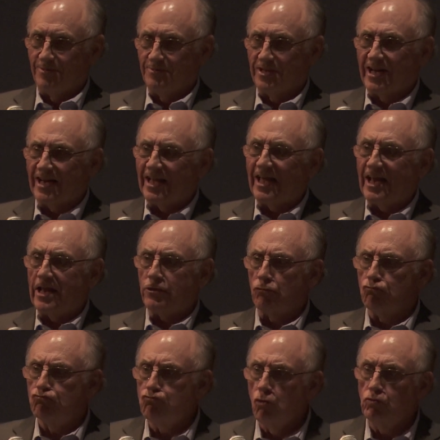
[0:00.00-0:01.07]
You've got to get at the
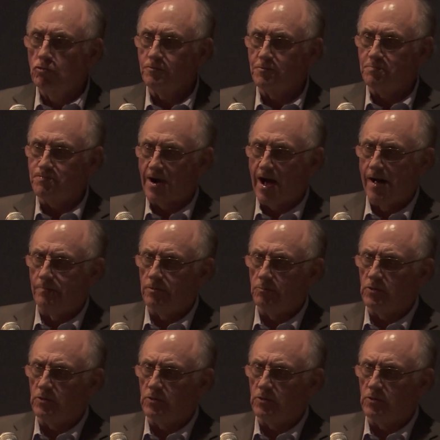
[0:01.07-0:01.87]
root of the problem.